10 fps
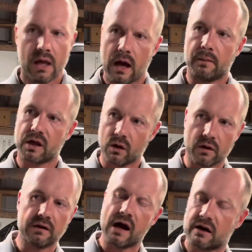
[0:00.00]
going to go to
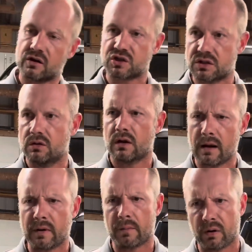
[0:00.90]
the doctor soon, and I'm
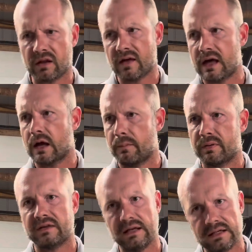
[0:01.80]
going to bring that up, but
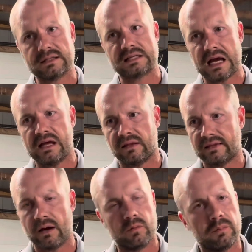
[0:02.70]
they did say
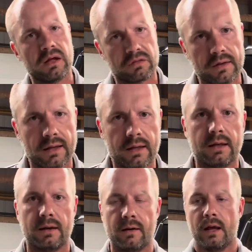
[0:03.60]
that would be a thing.
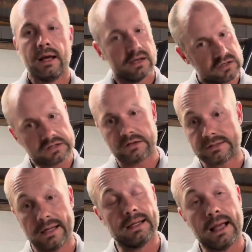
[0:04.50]
And you start
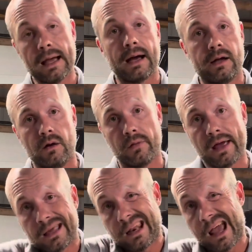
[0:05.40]
saying, yeah, I know that
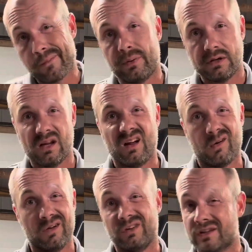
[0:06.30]
can happen,
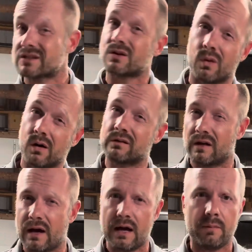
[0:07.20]
I've done this a long
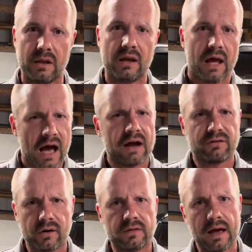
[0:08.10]
time, and I've
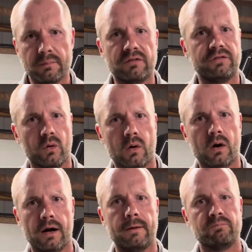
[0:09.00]
heard that before.
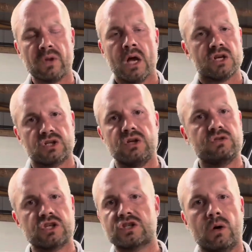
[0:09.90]
And so you
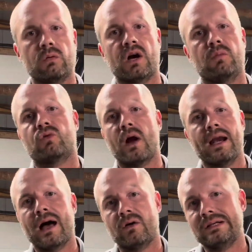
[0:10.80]
just don't come right
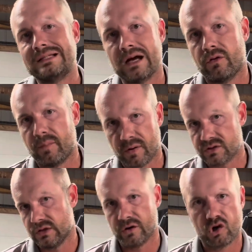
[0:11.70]
out and tell the
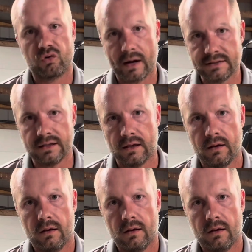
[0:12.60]
person they're crazy,